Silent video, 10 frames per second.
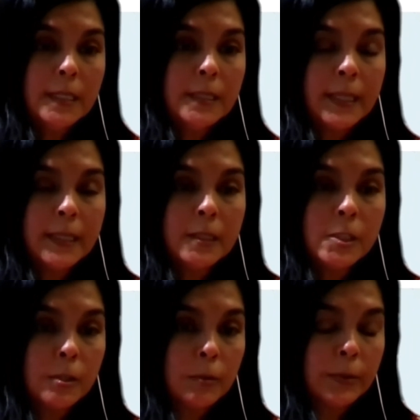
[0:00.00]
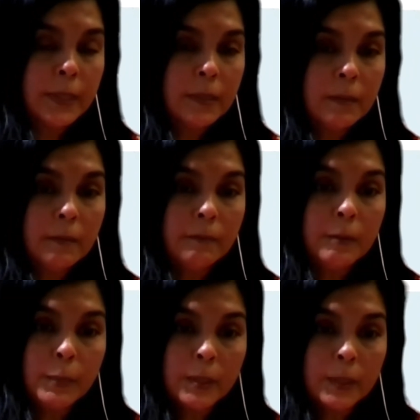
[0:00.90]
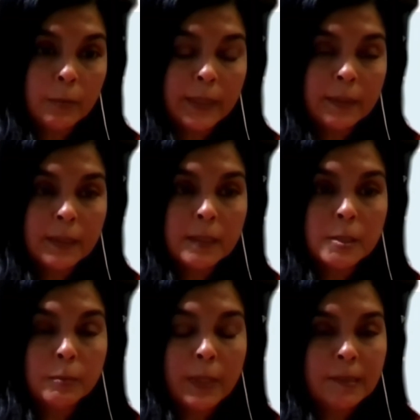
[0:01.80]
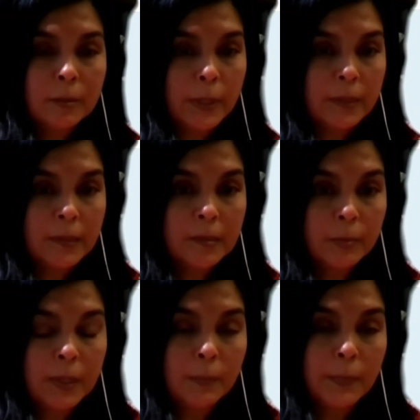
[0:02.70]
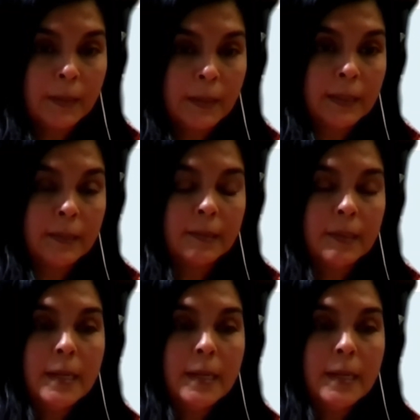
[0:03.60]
to get the children familiar with it, to raise awareness with the parents